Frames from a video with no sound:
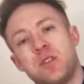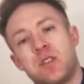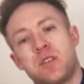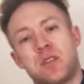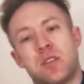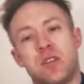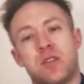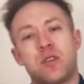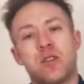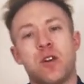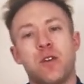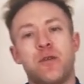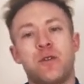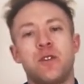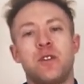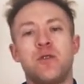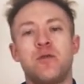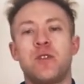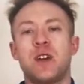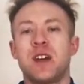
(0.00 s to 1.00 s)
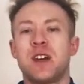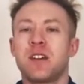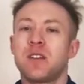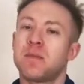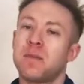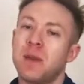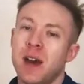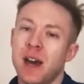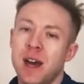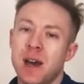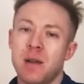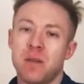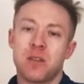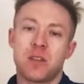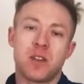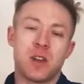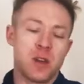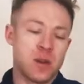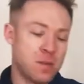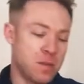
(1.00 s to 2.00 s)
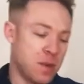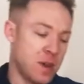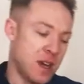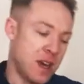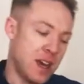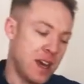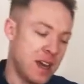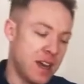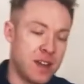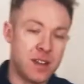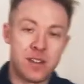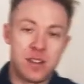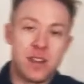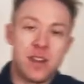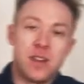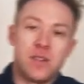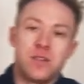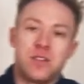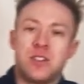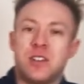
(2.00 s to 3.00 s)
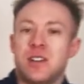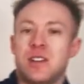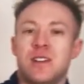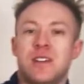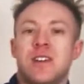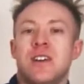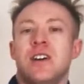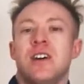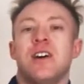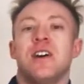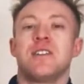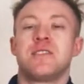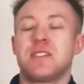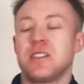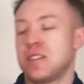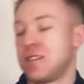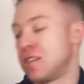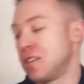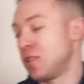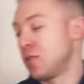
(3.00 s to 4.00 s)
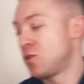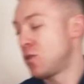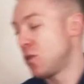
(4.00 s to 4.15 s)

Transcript: just to soften the rings perhaps. But hey, it's down to artistic